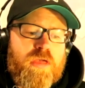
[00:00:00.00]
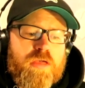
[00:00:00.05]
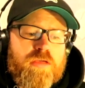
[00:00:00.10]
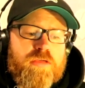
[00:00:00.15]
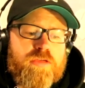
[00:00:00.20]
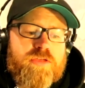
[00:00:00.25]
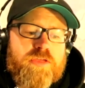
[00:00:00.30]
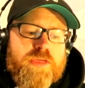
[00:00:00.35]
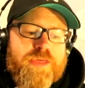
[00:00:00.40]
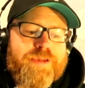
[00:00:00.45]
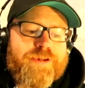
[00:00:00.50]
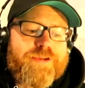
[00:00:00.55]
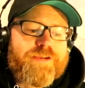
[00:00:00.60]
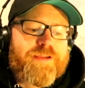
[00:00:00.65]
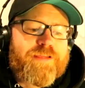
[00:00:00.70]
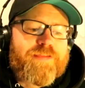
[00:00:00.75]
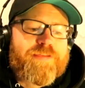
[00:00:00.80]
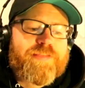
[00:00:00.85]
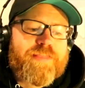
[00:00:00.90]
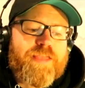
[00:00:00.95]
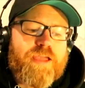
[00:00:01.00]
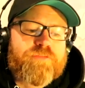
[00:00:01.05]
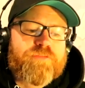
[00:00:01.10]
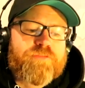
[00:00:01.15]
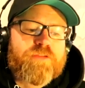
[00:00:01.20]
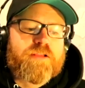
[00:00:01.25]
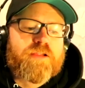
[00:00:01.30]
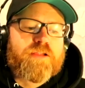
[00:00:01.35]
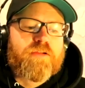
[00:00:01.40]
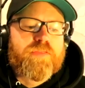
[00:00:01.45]
Skating is
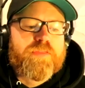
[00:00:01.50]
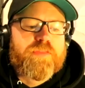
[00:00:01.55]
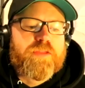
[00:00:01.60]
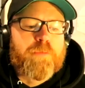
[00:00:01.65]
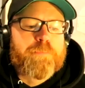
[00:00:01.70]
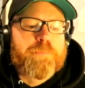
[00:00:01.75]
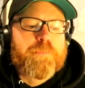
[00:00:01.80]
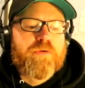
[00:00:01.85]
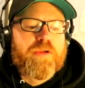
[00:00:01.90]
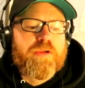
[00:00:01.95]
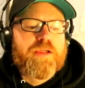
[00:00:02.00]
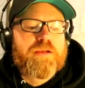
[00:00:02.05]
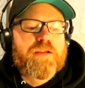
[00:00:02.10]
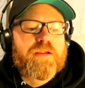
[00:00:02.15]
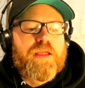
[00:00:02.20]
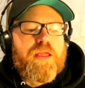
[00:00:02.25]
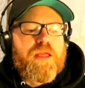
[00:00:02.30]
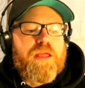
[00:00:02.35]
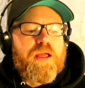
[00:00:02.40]
definitely on the upgrade,